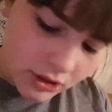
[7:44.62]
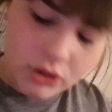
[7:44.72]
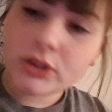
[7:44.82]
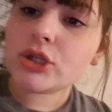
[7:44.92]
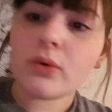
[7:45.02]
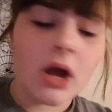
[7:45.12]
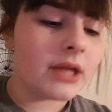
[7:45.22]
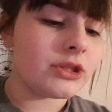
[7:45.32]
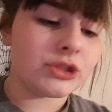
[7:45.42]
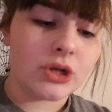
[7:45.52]
Do what you
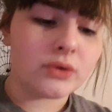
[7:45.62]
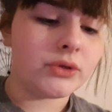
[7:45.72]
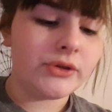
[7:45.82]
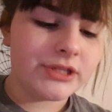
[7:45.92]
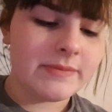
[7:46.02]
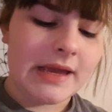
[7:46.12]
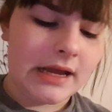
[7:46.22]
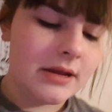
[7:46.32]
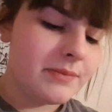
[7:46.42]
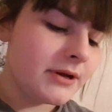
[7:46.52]
want. There's no rules to
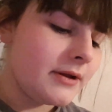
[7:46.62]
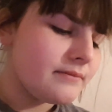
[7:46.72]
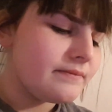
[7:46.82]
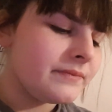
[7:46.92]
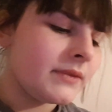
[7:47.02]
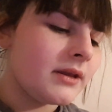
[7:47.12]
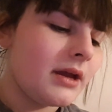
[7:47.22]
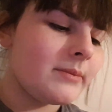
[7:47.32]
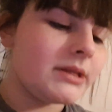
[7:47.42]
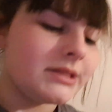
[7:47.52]
makeup.
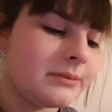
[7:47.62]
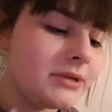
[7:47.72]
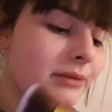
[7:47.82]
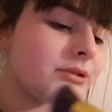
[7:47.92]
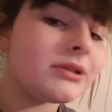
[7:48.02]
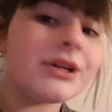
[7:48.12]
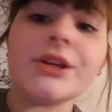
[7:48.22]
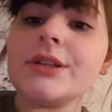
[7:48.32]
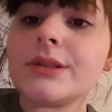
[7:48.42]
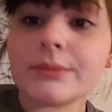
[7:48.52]
I mean, sometimes
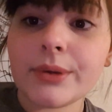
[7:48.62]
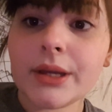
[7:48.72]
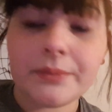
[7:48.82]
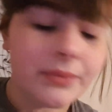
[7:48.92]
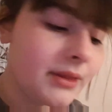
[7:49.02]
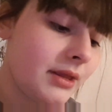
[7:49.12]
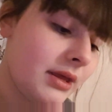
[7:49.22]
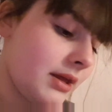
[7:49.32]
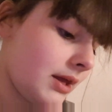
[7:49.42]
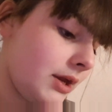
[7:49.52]
there is, but
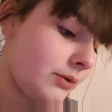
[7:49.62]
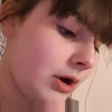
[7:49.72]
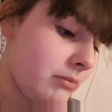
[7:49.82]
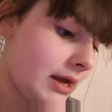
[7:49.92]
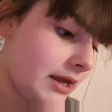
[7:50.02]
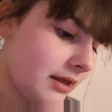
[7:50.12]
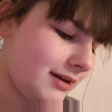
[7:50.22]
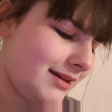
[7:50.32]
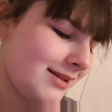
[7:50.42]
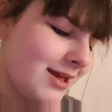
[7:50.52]
I don't go by
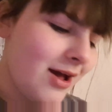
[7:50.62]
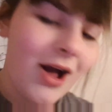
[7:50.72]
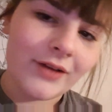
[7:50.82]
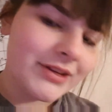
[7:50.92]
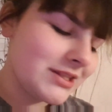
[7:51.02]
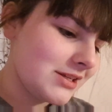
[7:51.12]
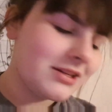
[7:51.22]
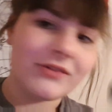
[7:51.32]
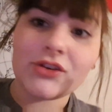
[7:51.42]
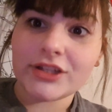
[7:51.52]
it.
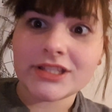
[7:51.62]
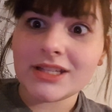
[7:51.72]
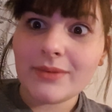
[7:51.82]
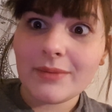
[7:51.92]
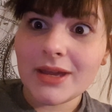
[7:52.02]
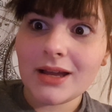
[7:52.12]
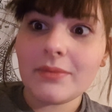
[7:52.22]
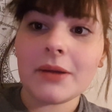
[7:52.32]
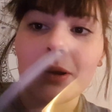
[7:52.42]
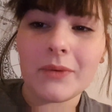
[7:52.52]
Obviously, if you can see my makeup,
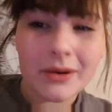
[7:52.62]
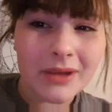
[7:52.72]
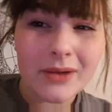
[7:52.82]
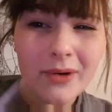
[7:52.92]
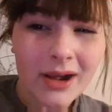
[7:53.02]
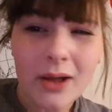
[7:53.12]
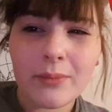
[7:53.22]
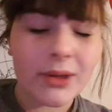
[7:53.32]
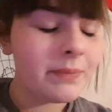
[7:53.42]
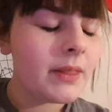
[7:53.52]
I'm not wearing makeup right now,
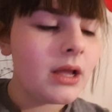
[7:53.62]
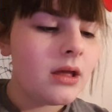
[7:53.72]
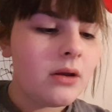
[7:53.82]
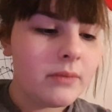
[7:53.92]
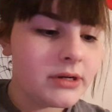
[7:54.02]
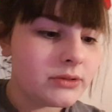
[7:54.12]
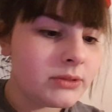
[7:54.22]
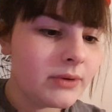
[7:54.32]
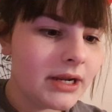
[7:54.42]
but when I do,